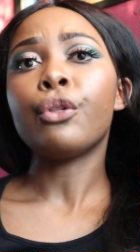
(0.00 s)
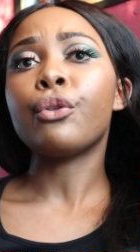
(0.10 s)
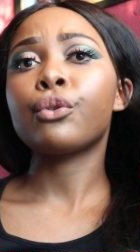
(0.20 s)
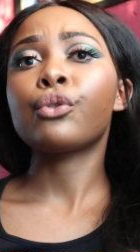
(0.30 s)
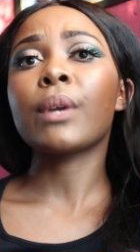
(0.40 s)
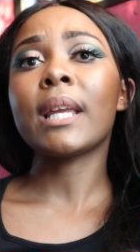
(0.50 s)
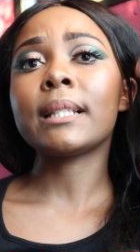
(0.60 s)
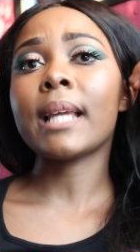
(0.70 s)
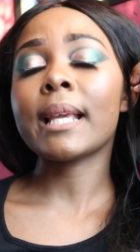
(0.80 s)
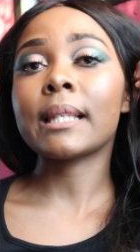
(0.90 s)
those who can
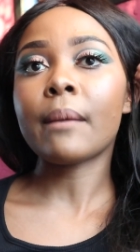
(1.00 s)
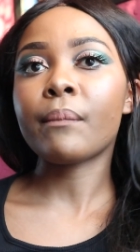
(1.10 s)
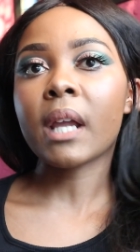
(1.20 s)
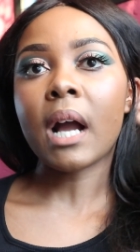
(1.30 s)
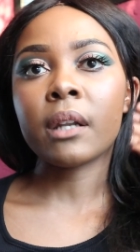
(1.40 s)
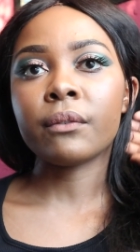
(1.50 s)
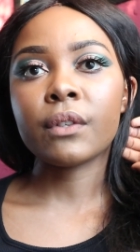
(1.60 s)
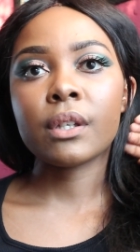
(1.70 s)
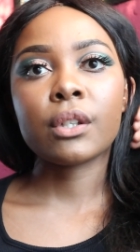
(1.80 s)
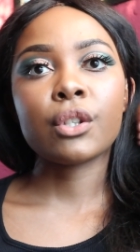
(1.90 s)
take something out of
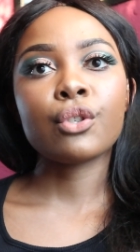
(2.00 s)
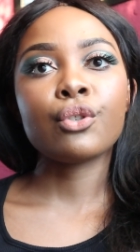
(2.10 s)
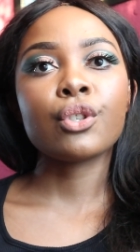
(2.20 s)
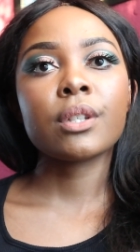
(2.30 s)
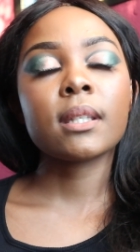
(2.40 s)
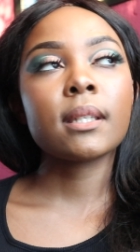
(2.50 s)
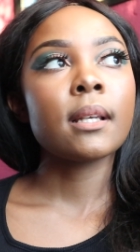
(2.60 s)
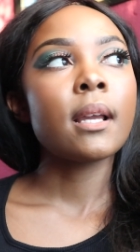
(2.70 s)
this to just